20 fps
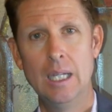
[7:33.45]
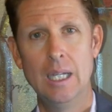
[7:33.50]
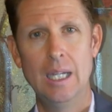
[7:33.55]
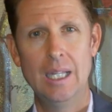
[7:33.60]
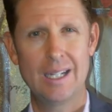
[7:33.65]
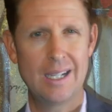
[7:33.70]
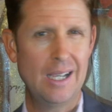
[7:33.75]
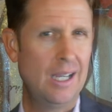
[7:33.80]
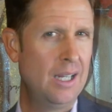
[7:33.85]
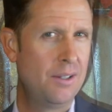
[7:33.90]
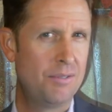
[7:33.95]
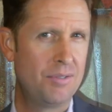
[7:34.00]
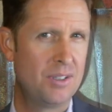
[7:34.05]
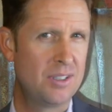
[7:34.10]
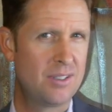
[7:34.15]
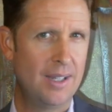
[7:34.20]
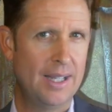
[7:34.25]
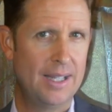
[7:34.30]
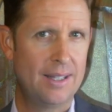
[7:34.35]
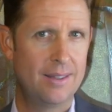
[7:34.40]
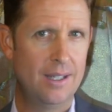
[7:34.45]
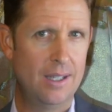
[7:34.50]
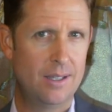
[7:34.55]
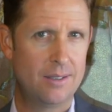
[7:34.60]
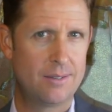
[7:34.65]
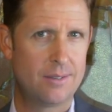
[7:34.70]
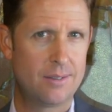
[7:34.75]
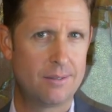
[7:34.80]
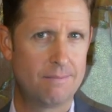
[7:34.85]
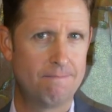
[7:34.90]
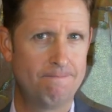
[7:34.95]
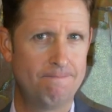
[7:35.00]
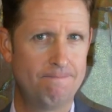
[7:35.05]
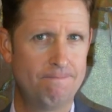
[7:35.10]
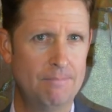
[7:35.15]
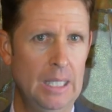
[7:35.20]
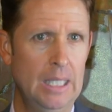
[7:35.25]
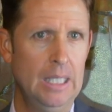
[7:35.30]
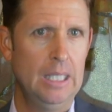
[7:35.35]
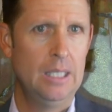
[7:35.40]
And it kind of is like this.
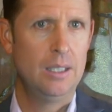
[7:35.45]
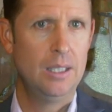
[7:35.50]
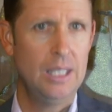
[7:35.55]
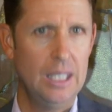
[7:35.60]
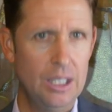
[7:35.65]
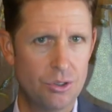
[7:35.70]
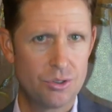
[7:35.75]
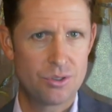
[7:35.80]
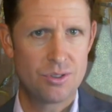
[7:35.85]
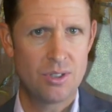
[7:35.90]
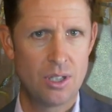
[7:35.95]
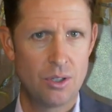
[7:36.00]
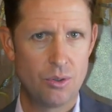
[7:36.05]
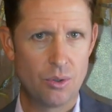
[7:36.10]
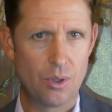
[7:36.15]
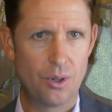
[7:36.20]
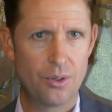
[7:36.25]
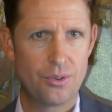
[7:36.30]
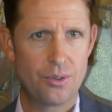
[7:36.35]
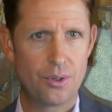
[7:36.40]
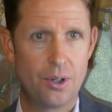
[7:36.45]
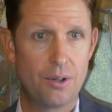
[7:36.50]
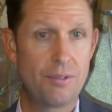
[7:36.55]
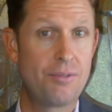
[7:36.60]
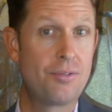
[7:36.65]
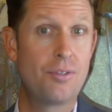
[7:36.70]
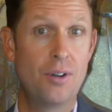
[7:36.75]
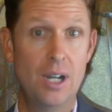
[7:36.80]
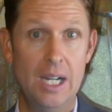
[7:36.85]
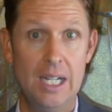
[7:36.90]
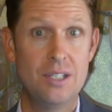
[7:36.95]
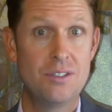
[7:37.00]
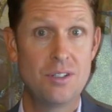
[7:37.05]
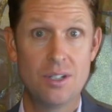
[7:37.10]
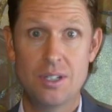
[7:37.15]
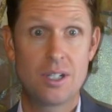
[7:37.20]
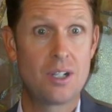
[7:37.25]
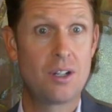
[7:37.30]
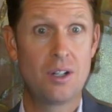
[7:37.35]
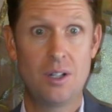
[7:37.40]
Leaders in the North are afraid to
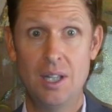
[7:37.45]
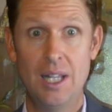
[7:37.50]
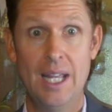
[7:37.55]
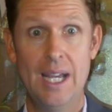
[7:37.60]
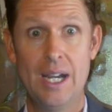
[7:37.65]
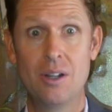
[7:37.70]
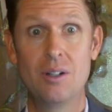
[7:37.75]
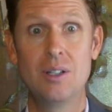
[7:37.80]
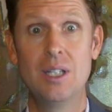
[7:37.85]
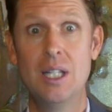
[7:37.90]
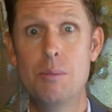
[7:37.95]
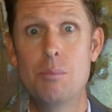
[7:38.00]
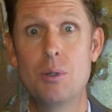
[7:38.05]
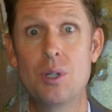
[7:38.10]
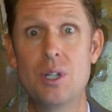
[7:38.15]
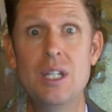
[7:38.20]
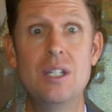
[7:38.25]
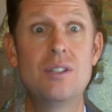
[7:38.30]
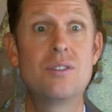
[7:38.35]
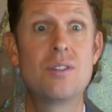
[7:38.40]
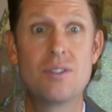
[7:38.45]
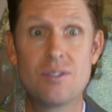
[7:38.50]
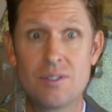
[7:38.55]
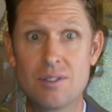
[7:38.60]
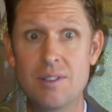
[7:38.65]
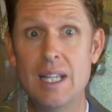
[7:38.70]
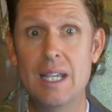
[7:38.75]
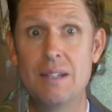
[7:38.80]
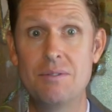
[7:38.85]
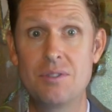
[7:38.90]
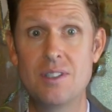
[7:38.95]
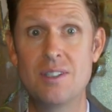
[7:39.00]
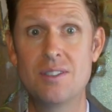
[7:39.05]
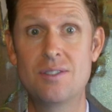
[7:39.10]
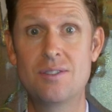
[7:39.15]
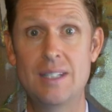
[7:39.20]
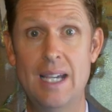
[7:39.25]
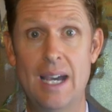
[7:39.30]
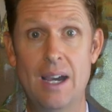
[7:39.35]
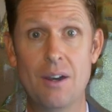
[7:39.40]
declare liberty to the slaves in the
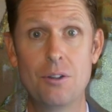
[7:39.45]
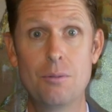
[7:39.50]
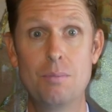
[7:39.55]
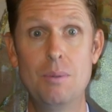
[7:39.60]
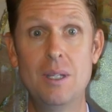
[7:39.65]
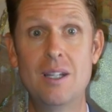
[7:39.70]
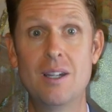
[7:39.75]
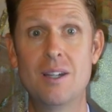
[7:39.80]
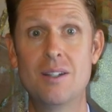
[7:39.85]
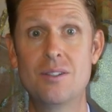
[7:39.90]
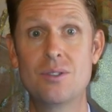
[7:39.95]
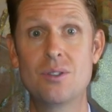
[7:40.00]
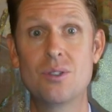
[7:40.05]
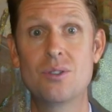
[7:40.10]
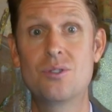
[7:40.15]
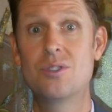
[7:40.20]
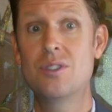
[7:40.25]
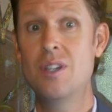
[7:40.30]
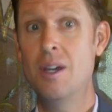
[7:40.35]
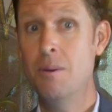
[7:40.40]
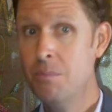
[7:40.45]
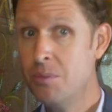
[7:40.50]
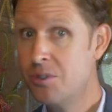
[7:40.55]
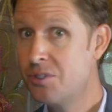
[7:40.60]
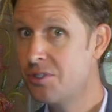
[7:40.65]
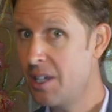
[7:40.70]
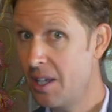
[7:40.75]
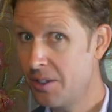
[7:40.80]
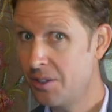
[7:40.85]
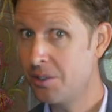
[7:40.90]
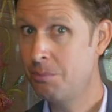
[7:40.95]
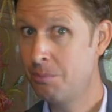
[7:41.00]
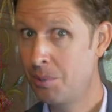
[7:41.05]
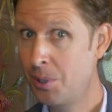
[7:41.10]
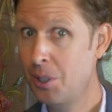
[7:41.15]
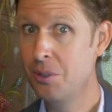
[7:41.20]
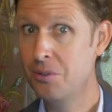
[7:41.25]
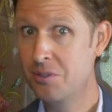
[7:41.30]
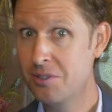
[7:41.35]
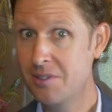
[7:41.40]
South because some southern
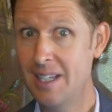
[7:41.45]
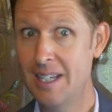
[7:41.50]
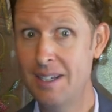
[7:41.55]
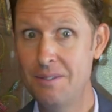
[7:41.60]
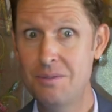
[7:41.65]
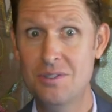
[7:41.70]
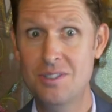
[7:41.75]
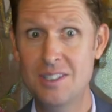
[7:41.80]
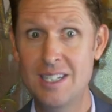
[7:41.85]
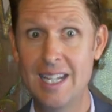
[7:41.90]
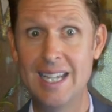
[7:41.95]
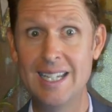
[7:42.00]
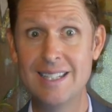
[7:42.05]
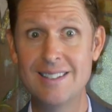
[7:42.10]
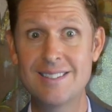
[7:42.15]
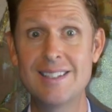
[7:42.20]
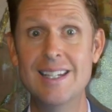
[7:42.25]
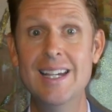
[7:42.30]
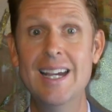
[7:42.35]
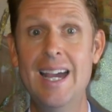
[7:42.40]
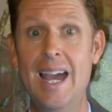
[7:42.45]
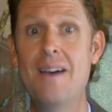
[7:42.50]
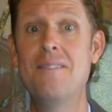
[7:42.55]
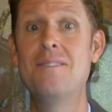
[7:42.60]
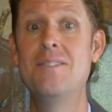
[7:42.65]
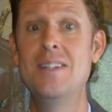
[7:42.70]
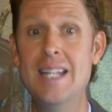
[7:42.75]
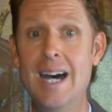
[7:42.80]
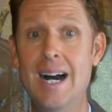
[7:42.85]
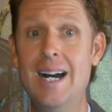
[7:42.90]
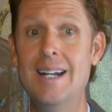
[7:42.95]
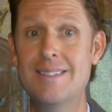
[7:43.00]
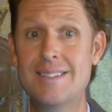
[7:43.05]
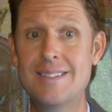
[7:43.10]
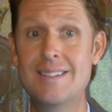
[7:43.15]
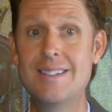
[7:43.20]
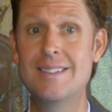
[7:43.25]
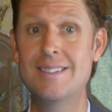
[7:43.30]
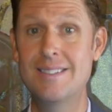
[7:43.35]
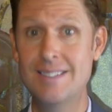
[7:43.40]
pro-slave states have not
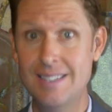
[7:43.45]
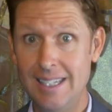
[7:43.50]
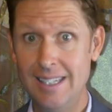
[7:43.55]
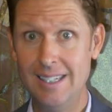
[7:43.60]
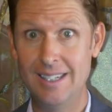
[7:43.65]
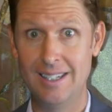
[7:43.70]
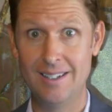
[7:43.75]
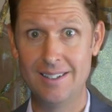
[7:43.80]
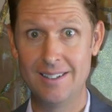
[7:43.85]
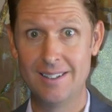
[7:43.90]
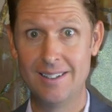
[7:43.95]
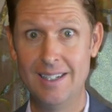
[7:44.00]
seceded,